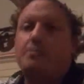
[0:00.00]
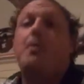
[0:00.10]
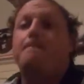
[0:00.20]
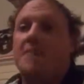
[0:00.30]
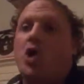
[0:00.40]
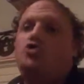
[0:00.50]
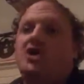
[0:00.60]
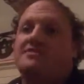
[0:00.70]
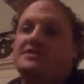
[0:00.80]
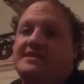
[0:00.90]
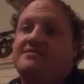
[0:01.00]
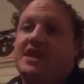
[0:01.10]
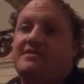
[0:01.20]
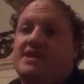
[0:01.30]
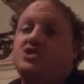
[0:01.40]
but most of the
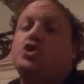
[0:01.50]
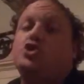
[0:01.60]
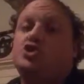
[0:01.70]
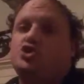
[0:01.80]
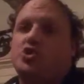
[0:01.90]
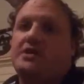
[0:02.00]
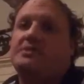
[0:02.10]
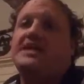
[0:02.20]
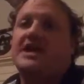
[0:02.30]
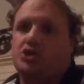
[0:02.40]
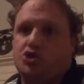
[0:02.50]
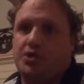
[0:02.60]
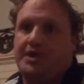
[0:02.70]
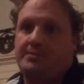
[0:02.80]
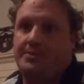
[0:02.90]
Seventh-day Adventists are extremely
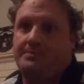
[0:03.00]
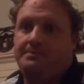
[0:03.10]
extreme,